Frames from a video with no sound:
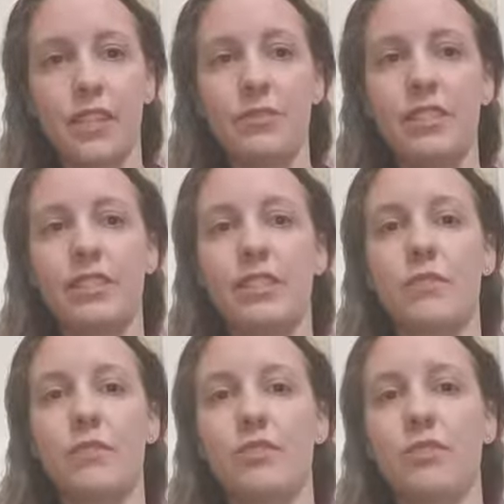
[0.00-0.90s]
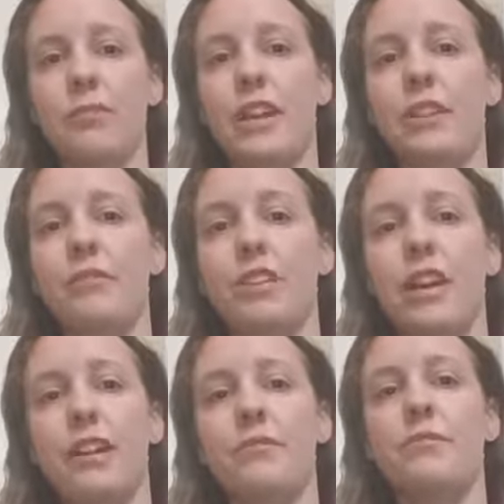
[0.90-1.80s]
it was a 61-year-old man who
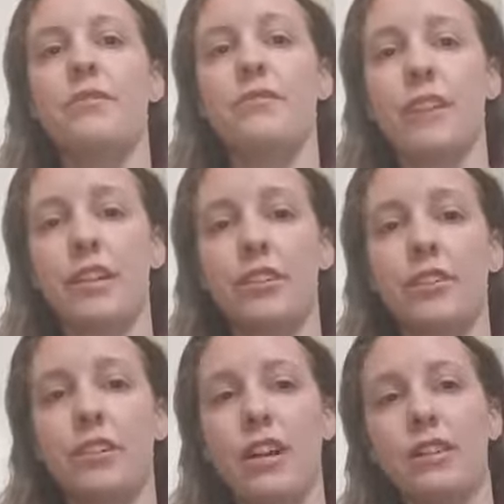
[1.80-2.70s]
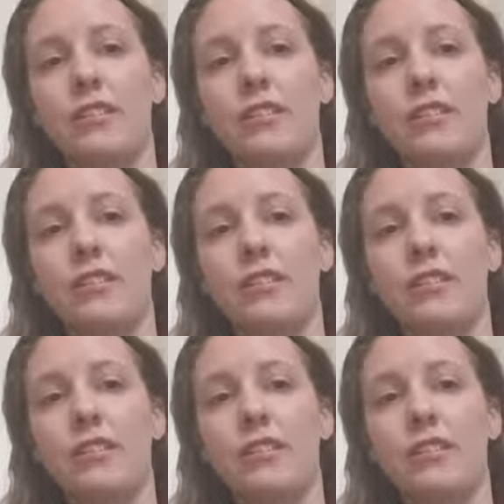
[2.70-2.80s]
died, was a regular